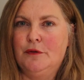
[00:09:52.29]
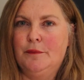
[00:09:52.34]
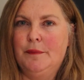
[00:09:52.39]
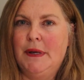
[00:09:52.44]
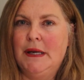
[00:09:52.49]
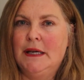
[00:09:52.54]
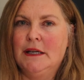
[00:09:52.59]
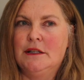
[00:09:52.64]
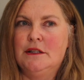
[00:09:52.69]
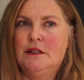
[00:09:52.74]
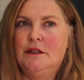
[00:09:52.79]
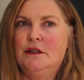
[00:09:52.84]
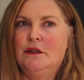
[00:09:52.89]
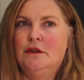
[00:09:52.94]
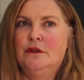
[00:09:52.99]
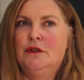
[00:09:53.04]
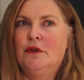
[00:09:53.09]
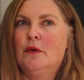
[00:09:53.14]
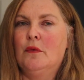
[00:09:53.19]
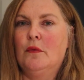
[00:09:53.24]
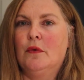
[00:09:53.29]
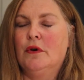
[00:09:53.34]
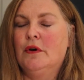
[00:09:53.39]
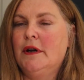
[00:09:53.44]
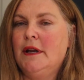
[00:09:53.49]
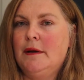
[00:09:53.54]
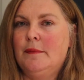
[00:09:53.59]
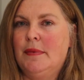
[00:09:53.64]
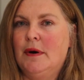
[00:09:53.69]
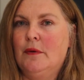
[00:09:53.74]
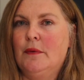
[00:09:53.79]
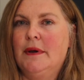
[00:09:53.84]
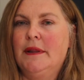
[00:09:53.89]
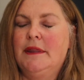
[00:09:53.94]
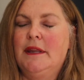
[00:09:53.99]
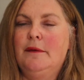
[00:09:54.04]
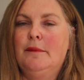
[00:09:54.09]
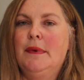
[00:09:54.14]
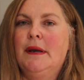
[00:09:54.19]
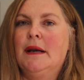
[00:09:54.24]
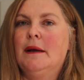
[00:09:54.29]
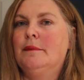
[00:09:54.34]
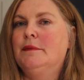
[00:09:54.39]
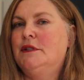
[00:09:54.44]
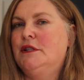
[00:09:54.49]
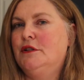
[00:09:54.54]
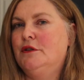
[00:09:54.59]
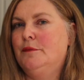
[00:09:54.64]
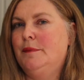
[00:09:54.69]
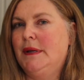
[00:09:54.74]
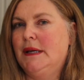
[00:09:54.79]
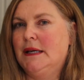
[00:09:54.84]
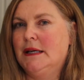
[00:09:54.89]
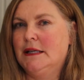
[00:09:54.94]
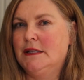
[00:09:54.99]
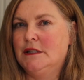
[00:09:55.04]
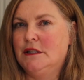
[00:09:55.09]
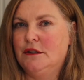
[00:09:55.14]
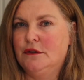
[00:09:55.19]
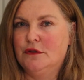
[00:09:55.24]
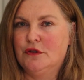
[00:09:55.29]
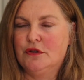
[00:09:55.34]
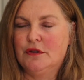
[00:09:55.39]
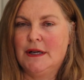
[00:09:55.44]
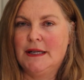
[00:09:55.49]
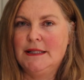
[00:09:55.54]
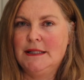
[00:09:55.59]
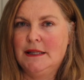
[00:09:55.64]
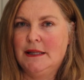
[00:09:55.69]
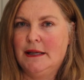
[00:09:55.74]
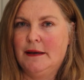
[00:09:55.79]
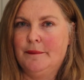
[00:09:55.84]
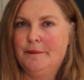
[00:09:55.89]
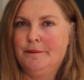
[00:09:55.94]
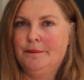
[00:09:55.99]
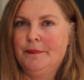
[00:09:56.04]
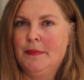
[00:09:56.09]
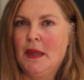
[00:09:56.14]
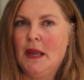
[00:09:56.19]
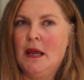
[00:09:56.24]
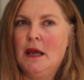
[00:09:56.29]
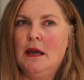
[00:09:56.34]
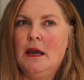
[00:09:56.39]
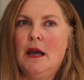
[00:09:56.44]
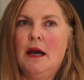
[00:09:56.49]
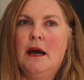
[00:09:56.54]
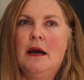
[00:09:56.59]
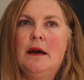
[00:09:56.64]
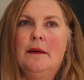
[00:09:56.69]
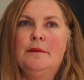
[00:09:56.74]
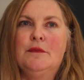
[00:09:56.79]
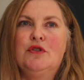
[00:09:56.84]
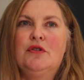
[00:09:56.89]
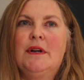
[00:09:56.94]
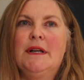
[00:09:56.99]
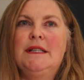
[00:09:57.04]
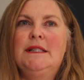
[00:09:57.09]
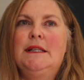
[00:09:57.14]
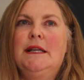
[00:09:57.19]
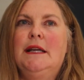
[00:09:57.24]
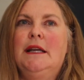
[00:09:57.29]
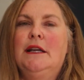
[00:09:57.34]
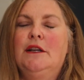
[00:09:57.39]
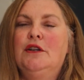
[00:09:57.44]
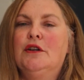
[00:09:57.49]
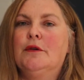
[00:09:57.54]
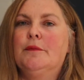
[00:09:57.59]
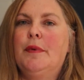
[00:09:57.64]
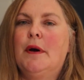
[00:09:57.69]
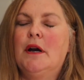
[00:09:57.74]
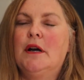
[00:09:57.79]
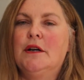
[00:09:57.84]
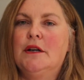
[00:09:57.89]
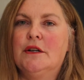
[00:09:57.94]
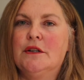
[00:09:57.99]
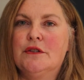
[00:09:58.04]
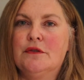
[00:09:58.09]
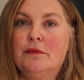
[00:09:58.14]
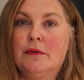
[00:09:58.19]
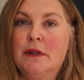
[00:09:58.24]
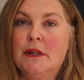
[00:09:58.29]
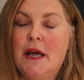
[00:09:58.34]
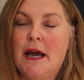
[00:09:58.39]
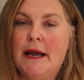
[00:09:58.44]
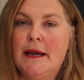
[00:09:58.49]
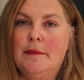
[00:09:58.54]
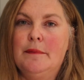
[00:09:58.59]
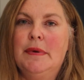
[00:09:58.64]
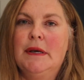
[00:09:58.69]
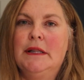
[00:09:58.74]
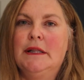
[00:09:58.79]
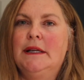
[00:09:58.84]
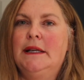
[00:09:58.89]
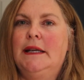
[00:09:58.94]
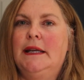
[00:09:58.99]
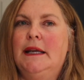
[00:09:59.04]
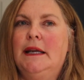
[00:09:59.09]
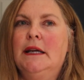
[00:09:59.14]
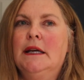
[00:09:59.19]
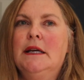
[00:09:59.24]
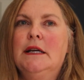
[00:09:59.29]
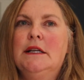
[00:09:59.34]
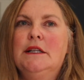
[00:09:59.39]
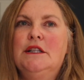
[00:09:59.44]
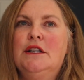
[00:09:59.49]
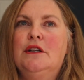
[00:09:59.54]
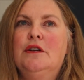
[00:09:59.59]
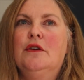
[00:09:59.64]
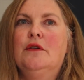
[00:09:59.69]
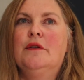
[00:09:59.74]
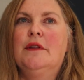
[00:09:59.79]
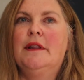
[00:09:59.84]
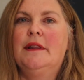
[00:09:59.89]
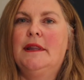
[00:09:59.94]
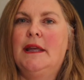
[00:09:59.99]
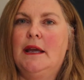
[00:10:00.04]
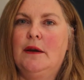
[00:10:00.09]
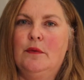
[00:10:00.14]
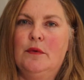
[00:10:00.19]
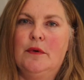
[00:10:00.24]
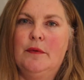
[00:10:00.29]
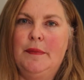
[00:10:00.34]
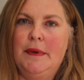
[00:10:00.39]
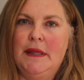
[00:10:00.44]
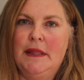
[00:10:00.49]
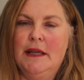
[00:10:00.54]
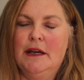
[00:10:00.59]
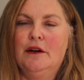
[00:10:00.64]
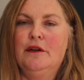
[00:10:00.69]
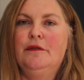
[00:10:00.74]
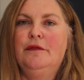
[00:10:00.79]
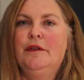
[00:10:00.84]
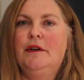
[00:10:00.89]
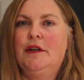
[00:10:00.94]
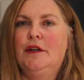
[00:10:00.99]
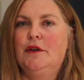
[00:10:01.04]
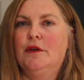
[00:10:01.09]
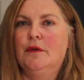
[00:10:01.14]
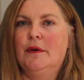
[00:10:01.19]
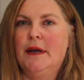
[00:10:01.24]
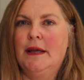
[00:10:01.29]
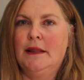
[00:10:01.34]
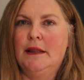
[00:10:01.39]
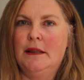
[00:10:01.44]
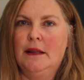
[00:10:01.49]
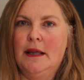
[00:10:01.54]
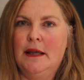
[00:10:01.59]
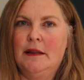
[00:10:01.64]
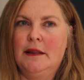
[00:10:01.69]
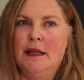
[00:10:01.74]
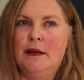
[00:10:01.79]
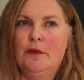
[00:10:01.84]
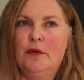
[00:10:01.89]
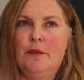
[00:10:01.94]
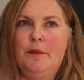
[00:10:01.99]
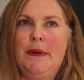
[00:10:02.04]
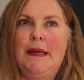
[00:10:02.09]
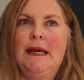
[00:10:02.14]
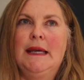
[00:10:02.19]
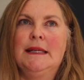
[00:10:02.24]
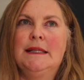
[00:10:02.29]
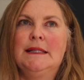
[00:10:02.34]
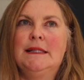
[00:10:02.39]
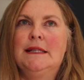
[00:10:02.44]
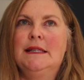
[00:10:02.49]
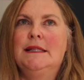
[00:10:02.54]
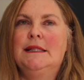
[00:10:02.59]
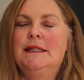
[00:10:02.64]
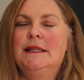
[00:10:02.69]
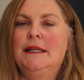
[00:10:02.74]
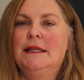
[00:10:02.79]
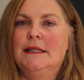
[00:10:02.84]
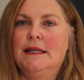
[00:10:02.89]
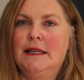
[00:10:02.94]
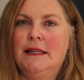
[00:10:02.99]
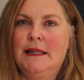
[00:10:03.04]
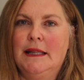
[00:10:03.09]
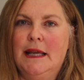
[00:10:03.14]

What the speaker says: because you don't worry about what they've been up to because you trust them. trusting in your partner's reliability to know that they will be there for you, and they will be consistent and